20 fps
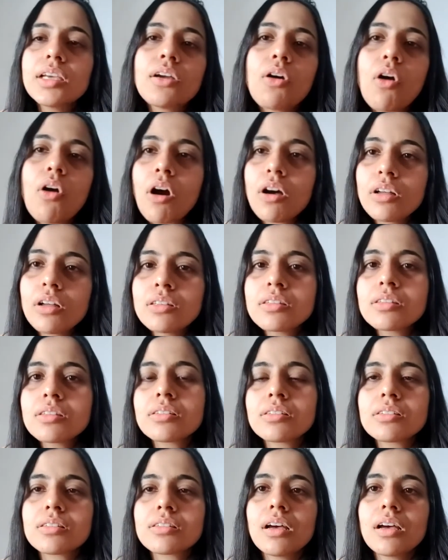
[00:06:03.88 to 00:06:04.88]

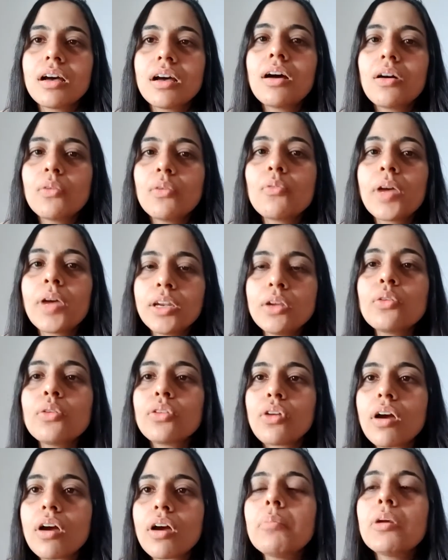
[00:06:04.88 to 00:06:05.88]
cons, when you
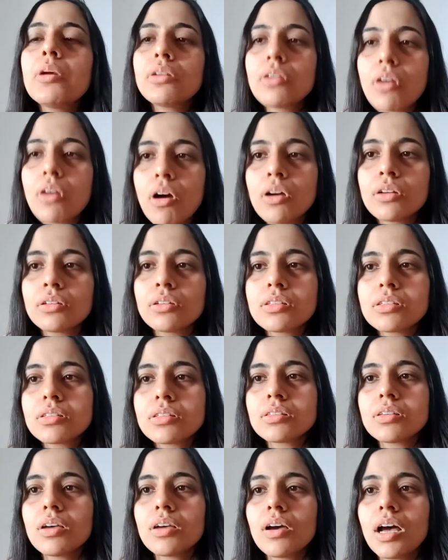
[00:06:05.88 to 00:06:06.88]
talk about
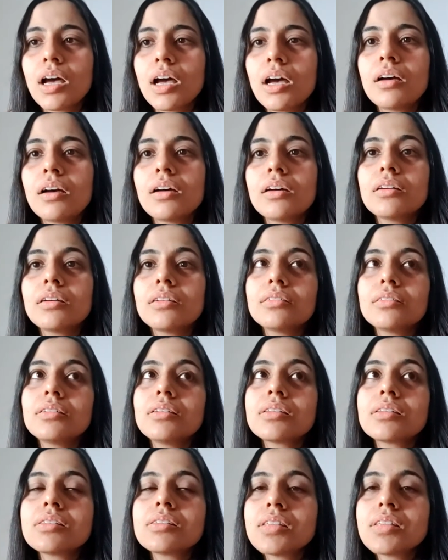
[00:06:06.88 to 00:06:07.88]
cons,
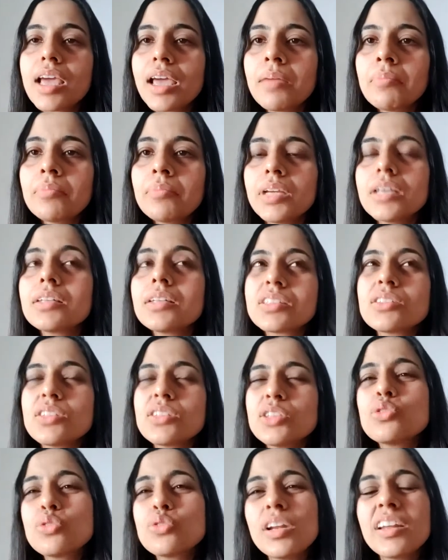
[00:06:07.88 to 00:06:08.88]
it's
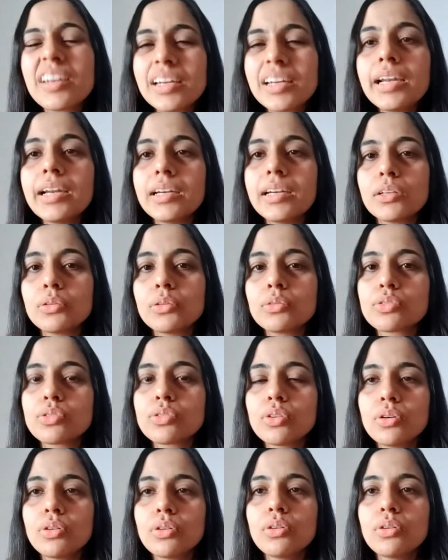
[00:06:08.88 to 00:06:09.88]
usually relative.
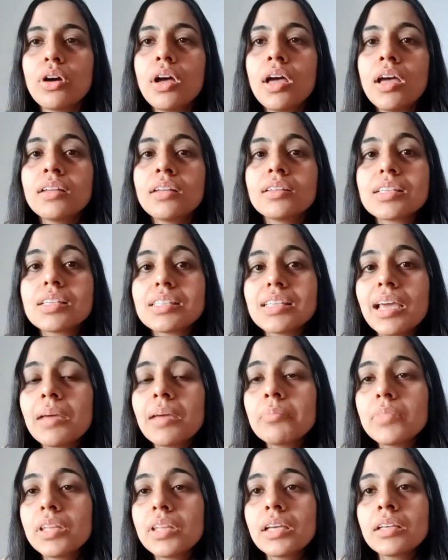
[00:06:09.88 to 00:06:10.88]
So the
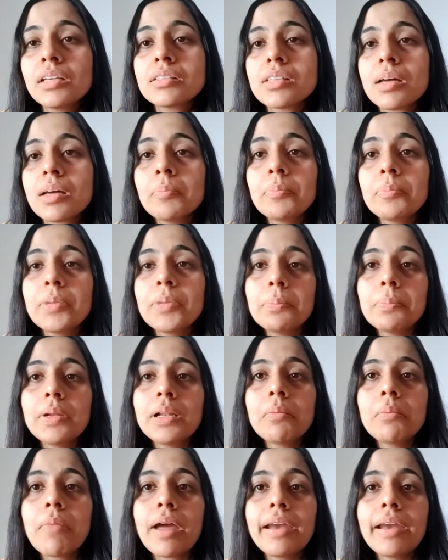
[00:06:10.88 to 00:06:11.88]
same thing, some people
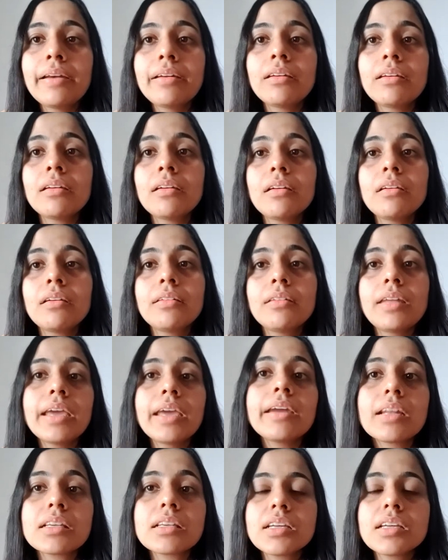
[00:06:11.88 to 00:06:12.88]
might take it
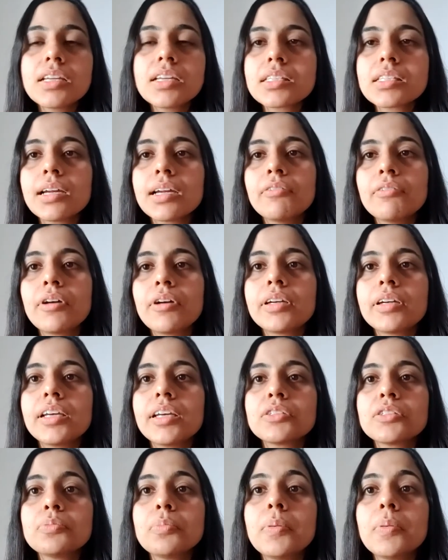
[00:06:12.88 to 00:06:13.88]
as a
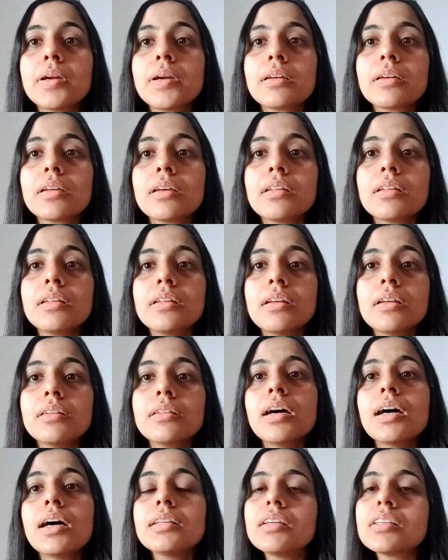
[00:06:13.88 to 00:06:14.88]
disadvantage, but the
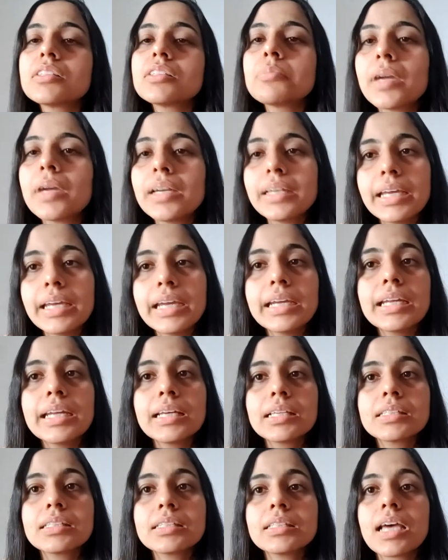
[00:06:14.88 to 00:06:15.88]
others might take it
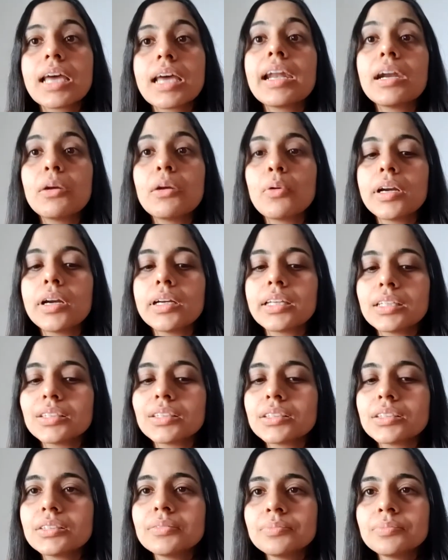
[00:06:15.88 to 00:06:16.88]
as an advantage.